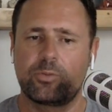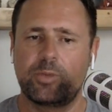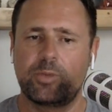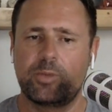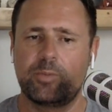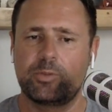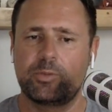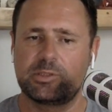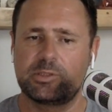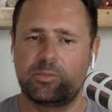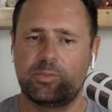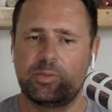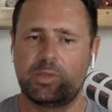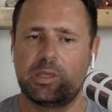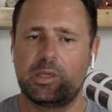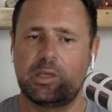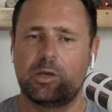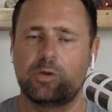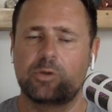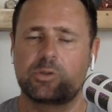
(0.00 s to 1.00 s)
people to
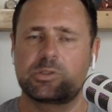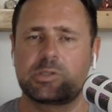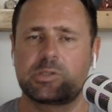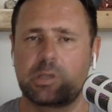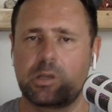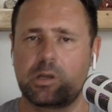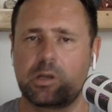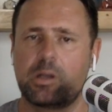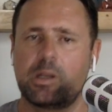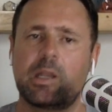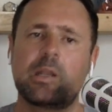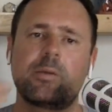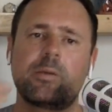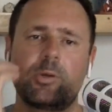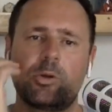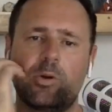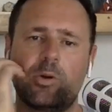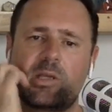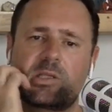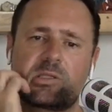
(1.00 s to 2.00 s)
be hosting on
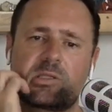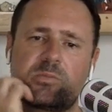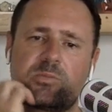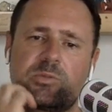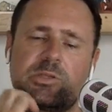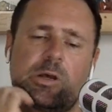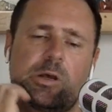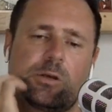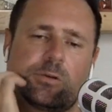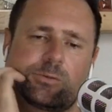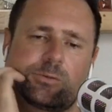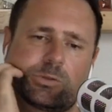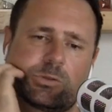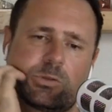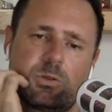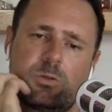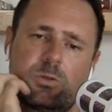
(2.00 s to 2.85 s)
AWS themselves?